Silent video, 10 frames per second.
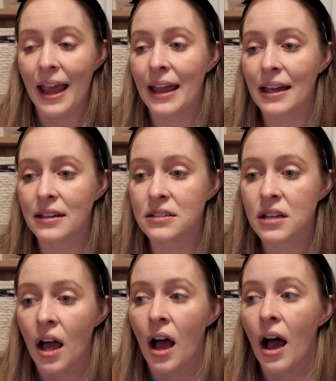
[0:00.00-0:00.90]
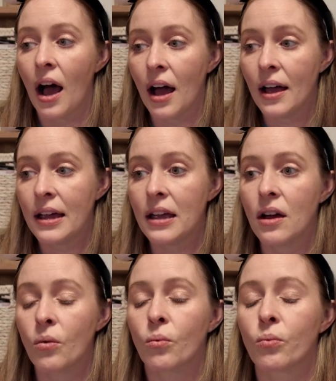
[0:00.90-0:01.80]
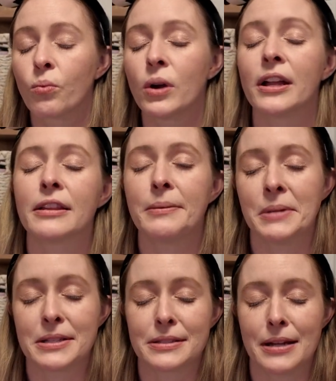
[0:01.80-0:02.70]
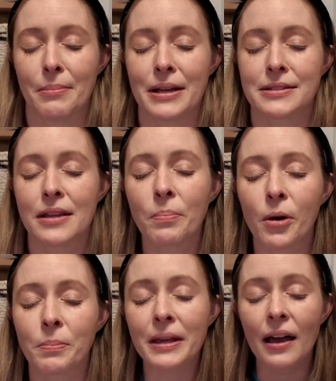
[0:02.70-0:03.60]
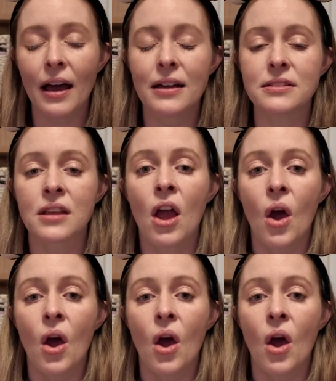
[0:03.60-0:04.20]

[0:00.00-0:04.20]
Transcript: And I really miss Standby Skipper because